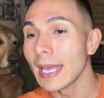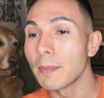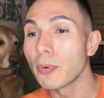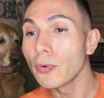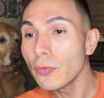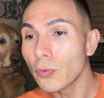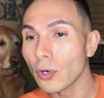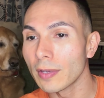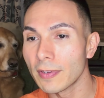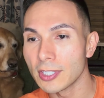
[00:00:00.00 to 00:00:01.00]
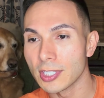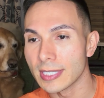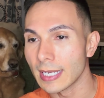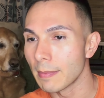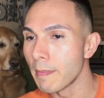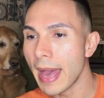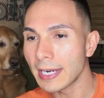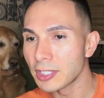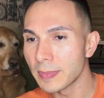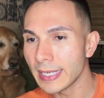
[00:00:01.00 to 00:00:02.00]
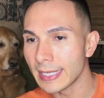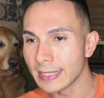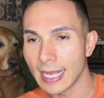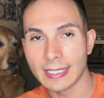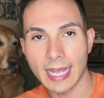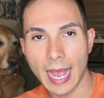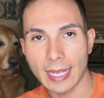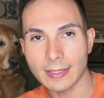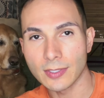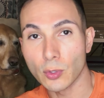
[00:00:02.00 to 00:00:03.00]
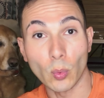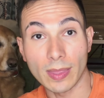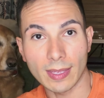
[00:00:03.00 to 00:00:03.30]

Improve work efficiency, manage meetings and tasks with